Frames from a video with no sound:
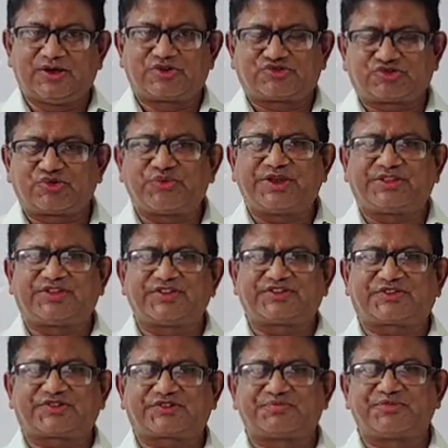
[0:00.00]
So with
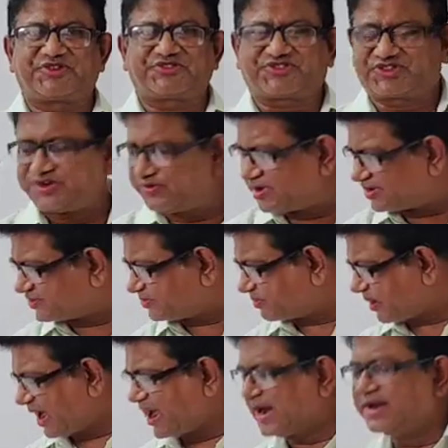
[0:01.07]
this mischievous
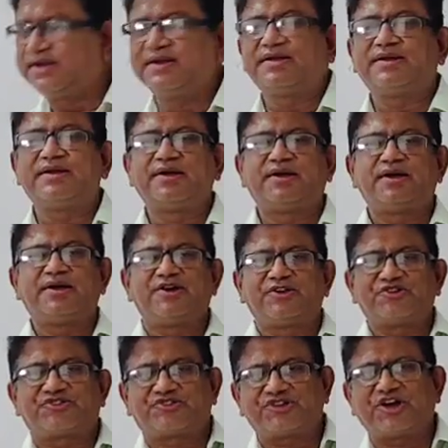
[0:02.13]
plan,
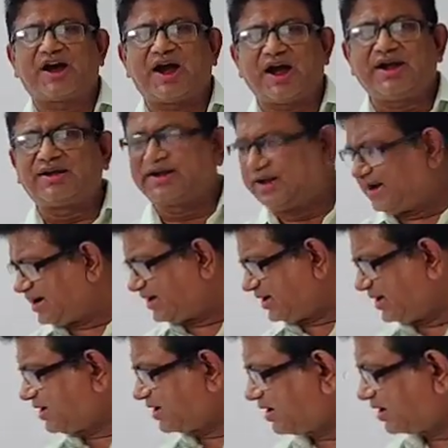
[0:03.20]
she hired a
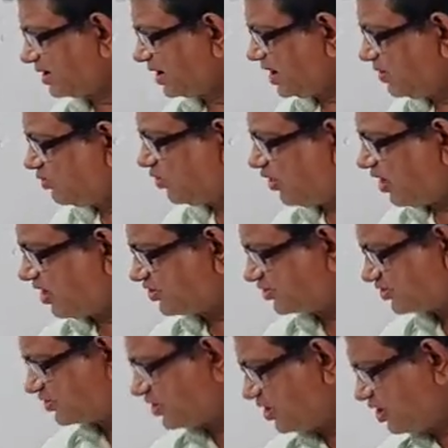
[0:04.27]
lady. Her name
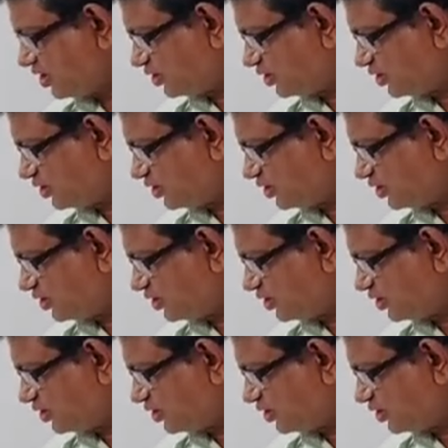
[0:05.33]
was